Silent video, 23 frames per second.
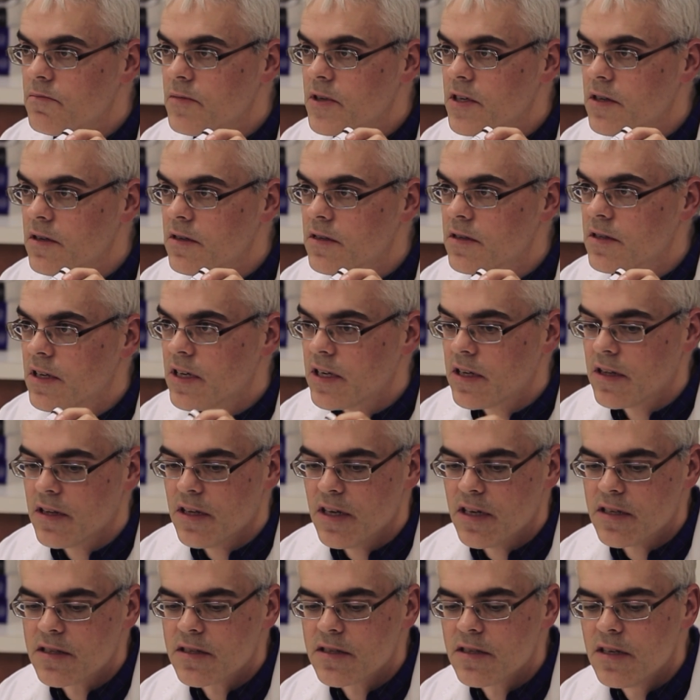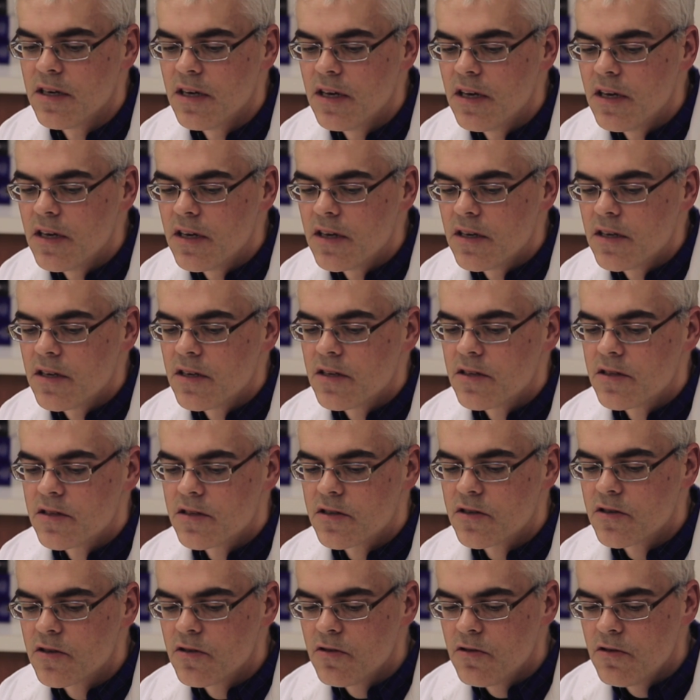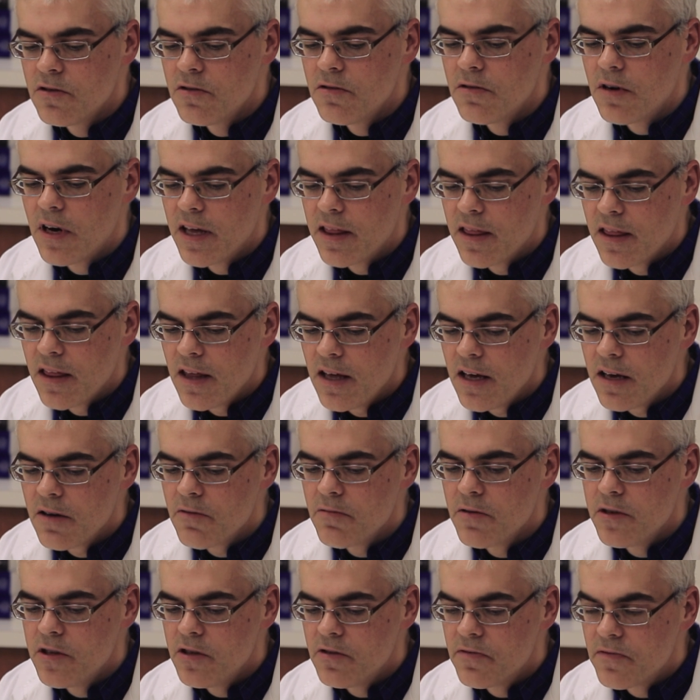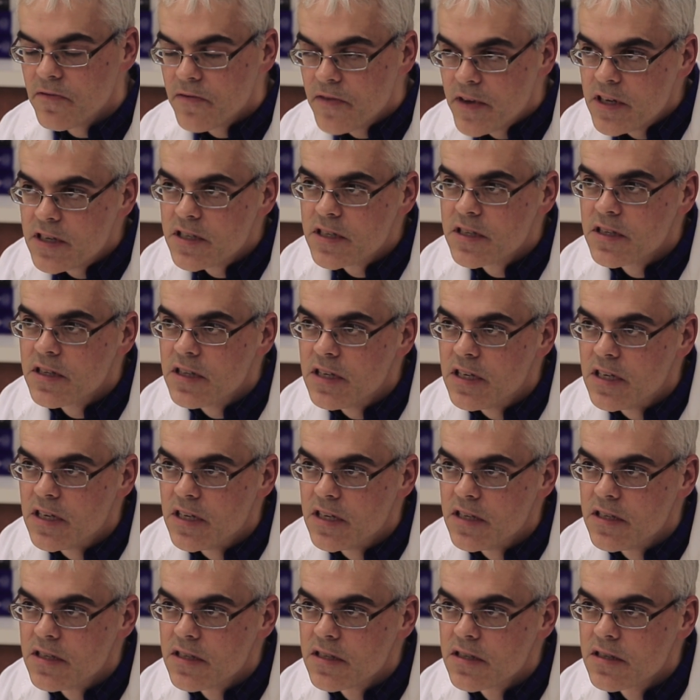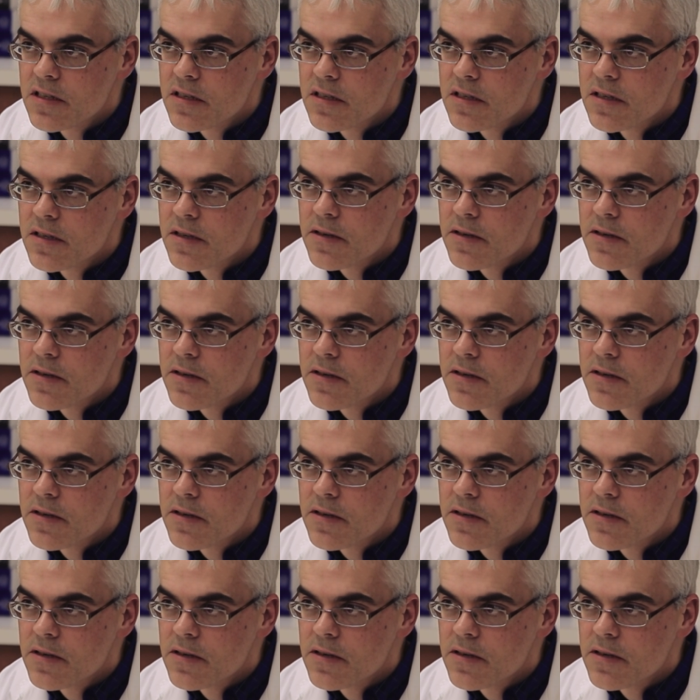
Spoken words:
pills like this. So I think when you finish these,